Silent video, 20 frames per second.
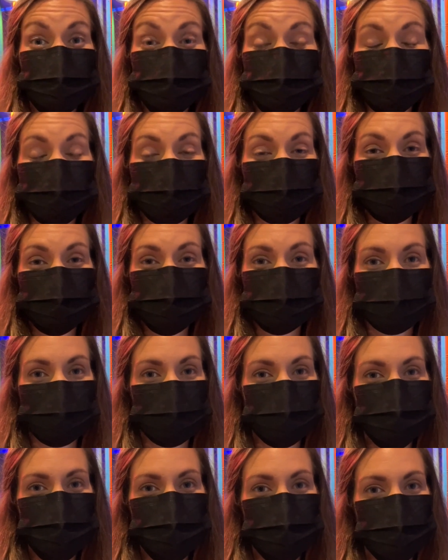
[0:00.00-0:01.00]
great to get
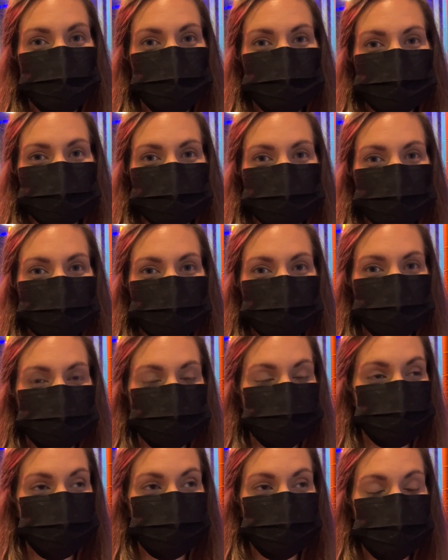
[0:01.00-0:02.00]
exploring
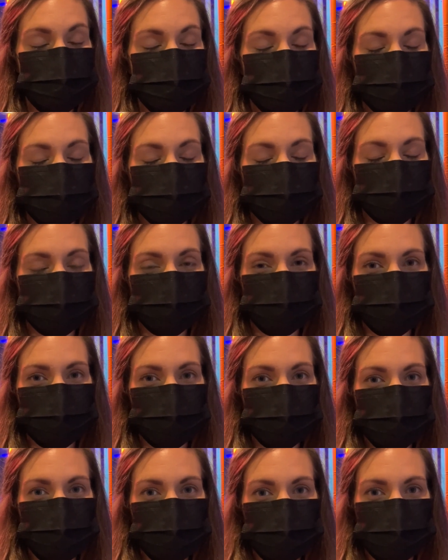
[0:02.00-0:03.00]
and seeing everything
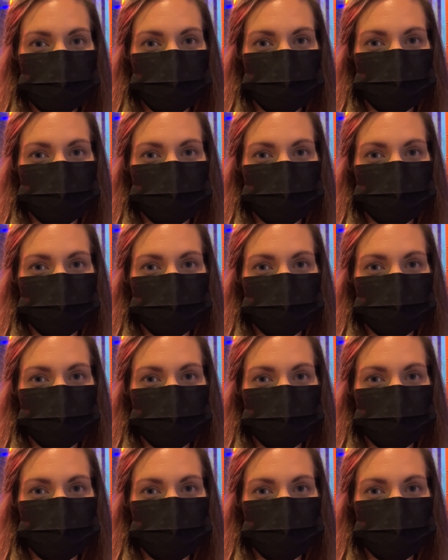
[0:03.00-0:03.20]
that's here.